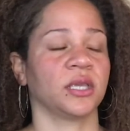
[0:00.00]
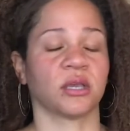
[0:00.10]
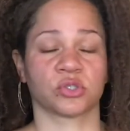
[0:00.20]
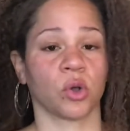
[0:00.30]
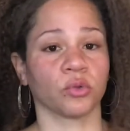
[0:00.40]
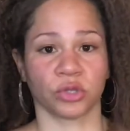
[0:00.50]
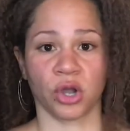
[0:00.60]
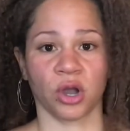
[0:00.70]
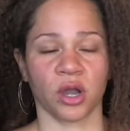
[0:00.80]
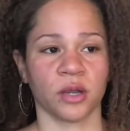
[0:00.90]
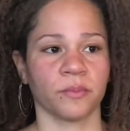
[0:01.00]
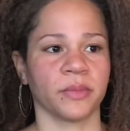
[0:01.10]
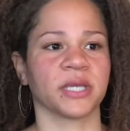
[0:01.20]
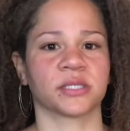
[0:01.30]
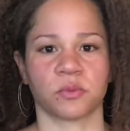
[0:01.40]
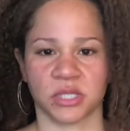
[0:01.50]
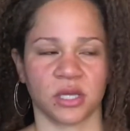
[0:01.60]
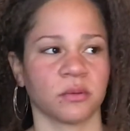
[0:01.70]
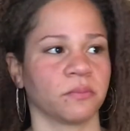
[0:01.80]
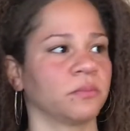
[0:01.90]
sold the car, because I was
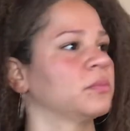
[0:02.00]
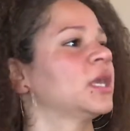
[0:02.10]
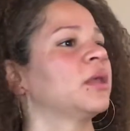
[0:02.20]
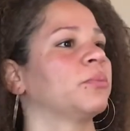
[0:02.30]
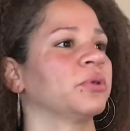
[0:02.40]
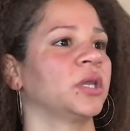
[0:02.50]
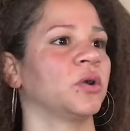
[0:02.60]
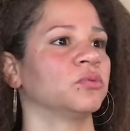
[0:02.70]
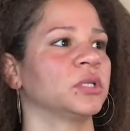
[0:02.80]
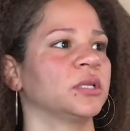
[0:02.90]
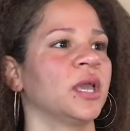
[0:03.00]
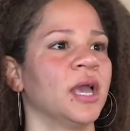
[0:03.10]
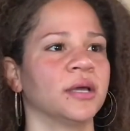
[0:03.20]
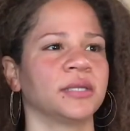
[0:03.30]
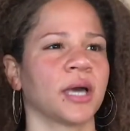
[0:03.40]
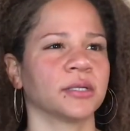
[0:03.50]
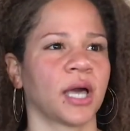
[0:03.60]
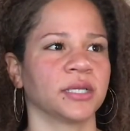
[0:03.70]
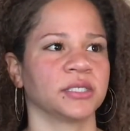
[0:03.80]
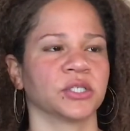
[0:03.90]
gonna get it pre-owned, and not a
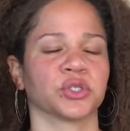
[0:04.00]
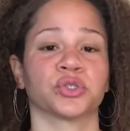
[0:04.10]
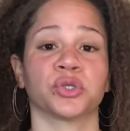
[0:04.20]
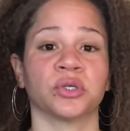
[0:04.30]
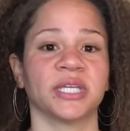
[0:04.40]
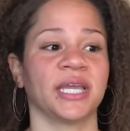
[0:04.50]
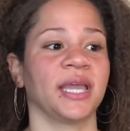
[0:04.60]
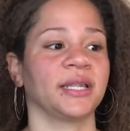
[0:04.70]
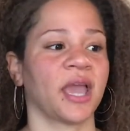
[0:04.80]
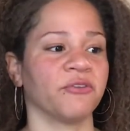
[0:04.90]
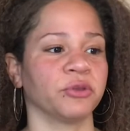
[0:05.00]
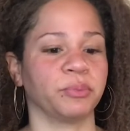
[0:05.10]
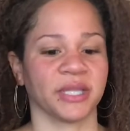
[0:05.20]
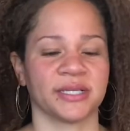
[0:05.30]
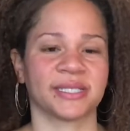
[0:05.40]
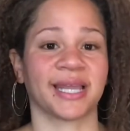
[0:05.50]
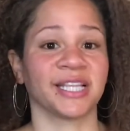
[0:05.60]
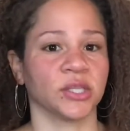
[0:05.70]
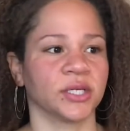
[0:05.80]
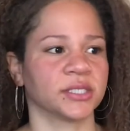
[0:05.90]
lot of dealers sold it, and every place that I
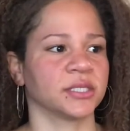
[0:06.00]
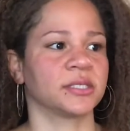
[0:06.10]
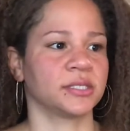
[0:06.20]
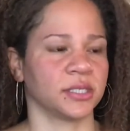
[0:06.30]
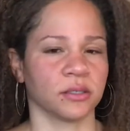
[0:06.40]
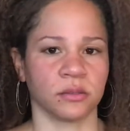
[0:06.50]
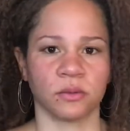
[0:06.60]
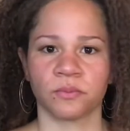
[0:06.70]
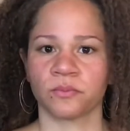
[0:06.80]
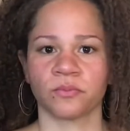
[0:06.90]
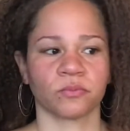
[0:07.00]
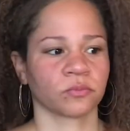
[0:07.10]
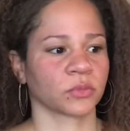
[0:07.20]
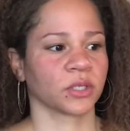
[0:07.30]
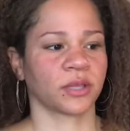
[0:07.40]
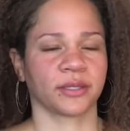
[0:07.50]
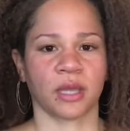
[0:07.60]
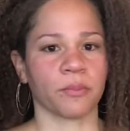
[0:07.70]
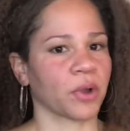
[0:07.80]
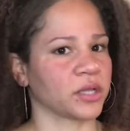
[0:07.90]
looked, it still, like,
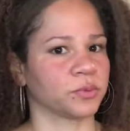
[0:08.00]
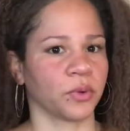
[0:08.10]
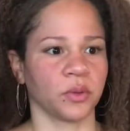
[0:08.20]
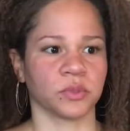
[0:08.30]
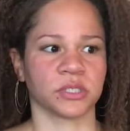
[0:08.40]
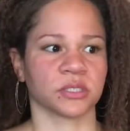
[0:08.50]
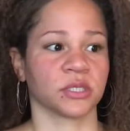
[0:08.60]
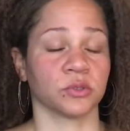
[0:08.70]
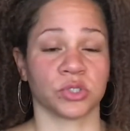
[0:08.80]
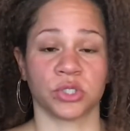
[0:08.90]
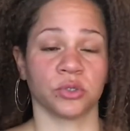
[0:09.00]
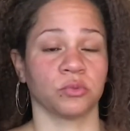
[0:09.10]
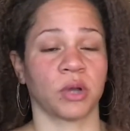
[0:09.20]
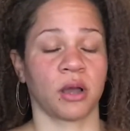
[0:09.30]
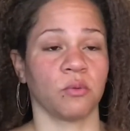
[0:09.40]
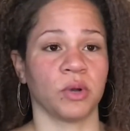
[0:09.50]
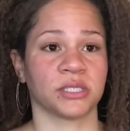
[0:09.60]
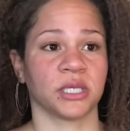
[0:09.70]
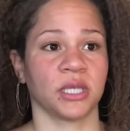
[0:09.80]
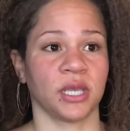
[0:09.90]
that price point it still
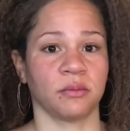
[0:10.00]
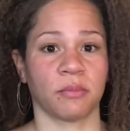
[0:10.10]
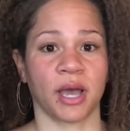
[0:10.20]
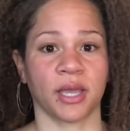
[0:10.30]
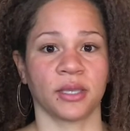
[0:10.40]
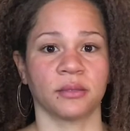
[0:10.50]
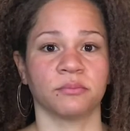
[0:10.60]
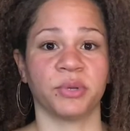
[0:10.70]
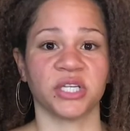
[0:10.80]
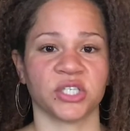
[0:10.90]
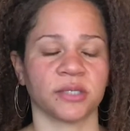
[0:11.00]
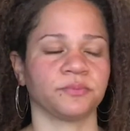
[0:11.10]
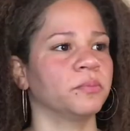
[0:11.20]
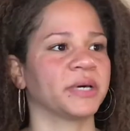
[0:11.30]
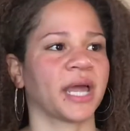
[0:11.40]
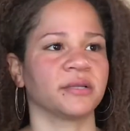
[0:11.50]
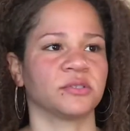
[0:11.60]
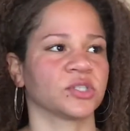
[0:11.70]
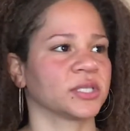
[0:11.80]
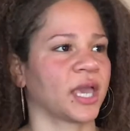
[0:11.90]
wasn't in my budget. But I
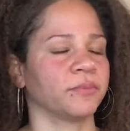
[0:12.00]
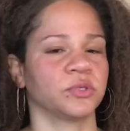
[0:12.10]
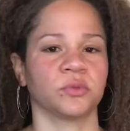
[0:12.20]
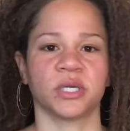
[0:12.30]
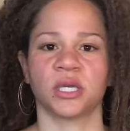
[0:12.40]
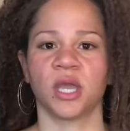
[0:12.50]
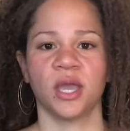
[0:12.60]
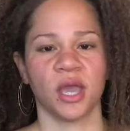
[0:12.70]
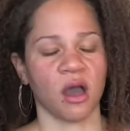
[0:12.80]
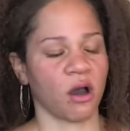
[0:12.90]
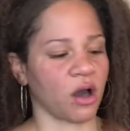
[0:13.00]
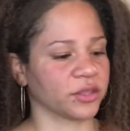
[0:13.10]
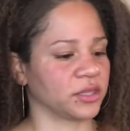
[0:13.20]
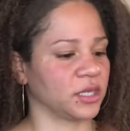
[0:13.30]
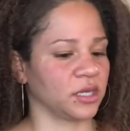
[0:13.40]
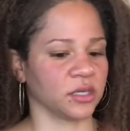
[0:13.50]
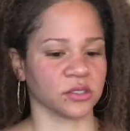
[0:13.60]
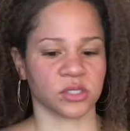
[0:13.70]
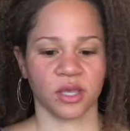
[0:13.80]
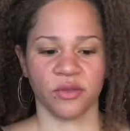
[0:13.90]
just kept doing all the
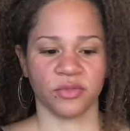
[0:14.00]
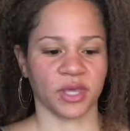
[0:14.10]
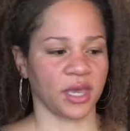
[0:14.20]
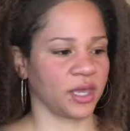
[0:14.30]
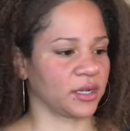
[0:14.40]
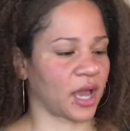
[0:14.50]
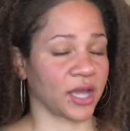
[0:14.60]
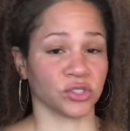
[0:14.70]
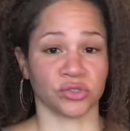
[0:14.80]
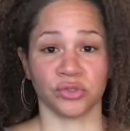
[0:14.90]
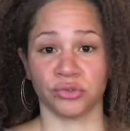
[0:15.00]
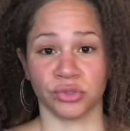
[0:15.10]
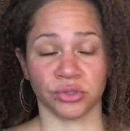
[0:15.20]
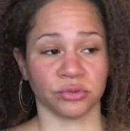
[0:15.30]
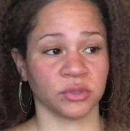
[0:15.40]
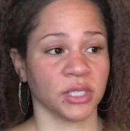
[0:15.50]
things that I just knew to do.